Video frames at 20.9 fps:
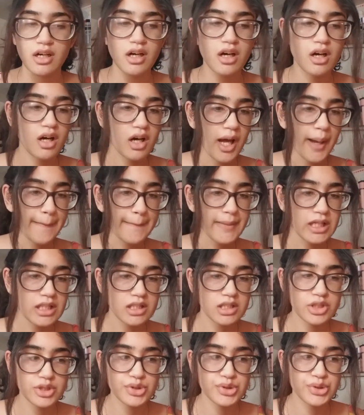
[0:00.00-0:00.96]
I'm
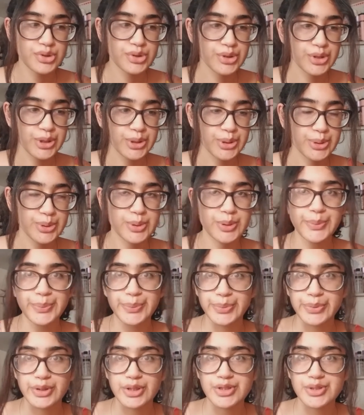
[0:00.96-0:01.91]
gonna do a
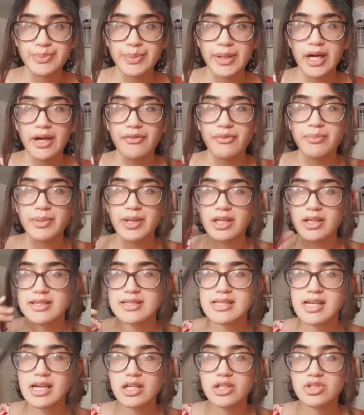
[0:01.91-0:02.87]
bleach bath
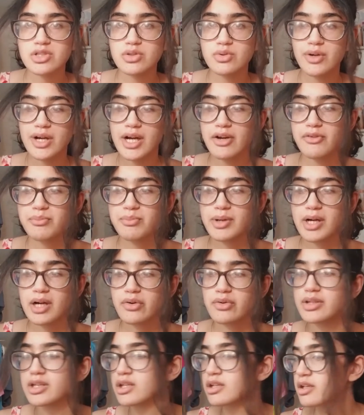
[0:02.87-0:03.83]
because I do have
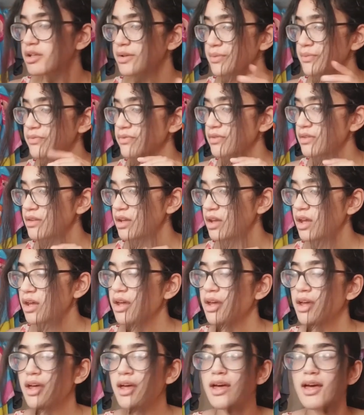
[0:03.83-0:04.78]
brown hair
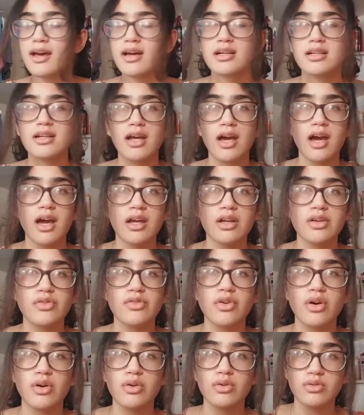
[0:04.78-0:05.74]
and I
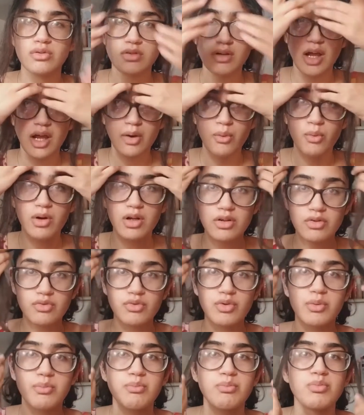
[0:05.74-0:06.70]
don't, I want to
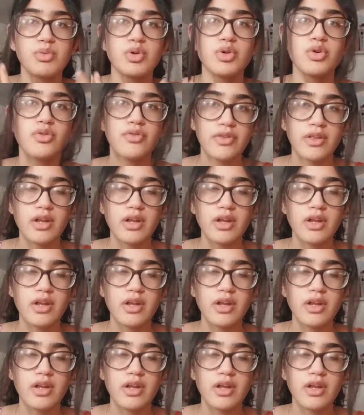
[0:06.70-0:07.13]
remove the